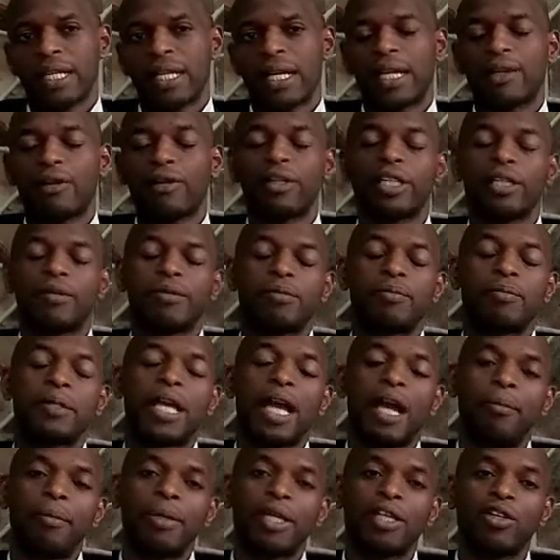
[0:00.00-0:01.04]
and now it is
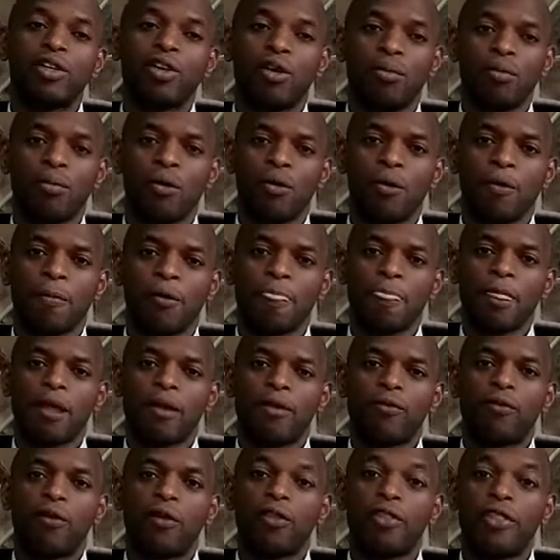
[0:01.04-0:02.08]
becoming normal
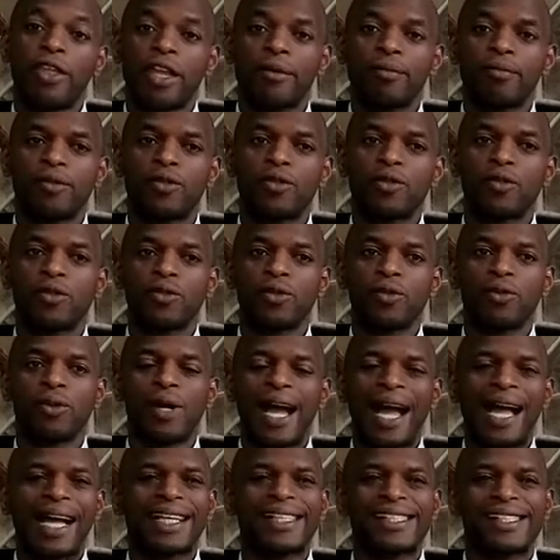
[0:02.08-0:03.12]
for them to
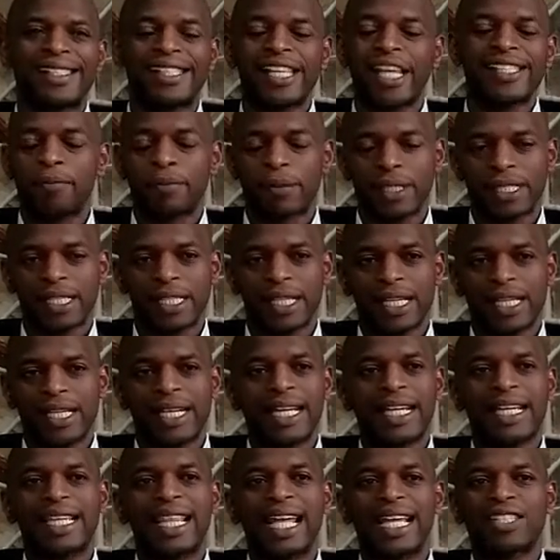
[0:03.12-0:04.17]
accept
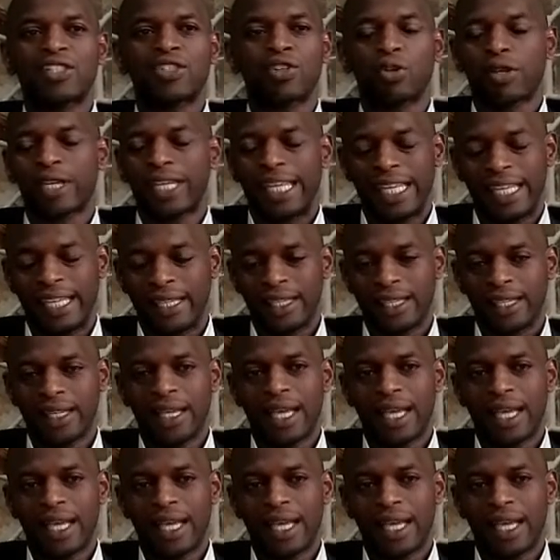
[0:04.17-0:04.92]
like that's okay.